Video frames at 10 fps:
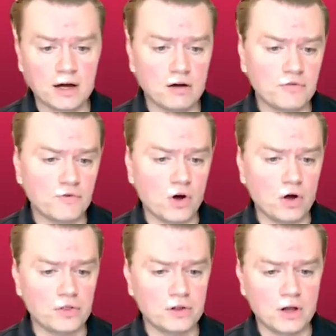off of
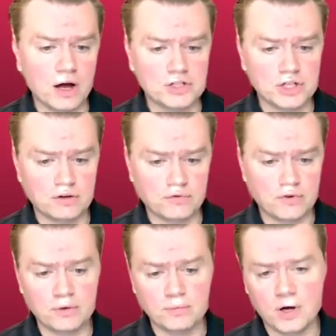all the logic
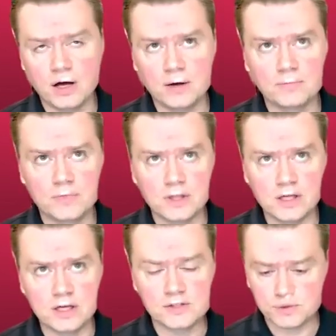from
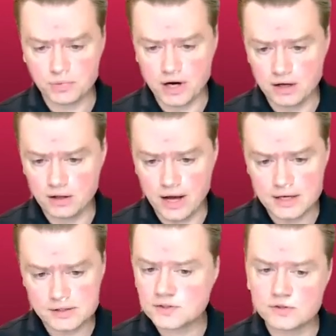the sprite
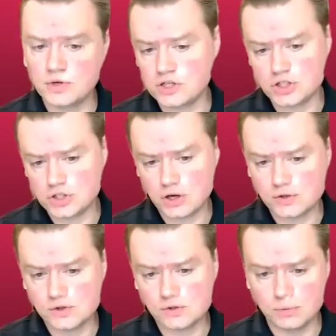class, so we can just call
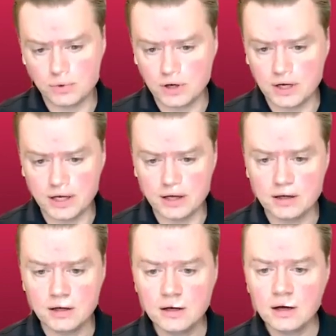super init,
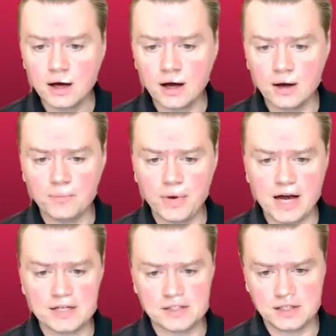
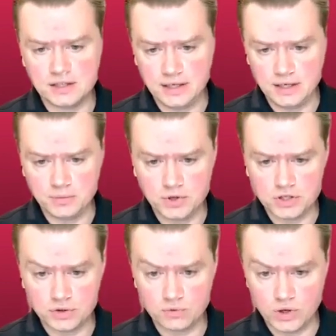passing in the
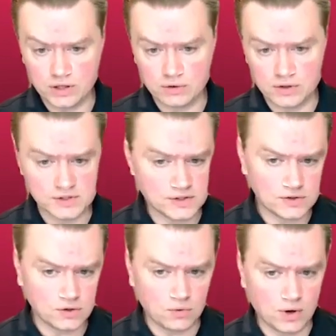image and whether this
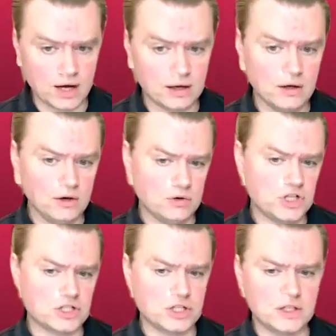is UI. Which
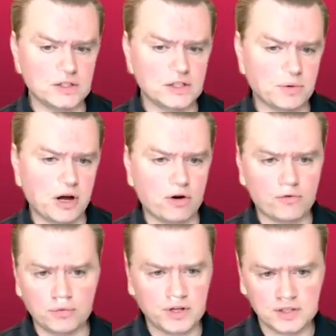actually this is
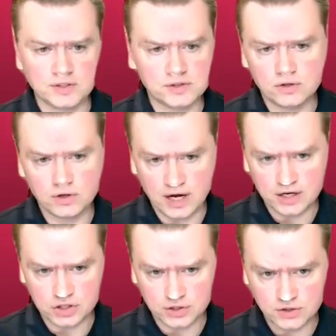powerful because you could
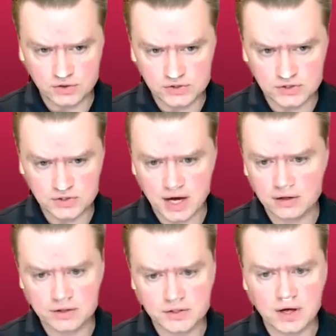actually use this
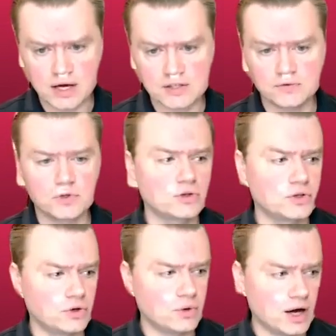atlas class for your
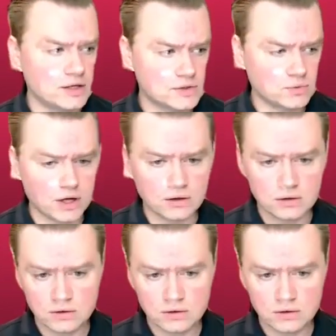UI as well.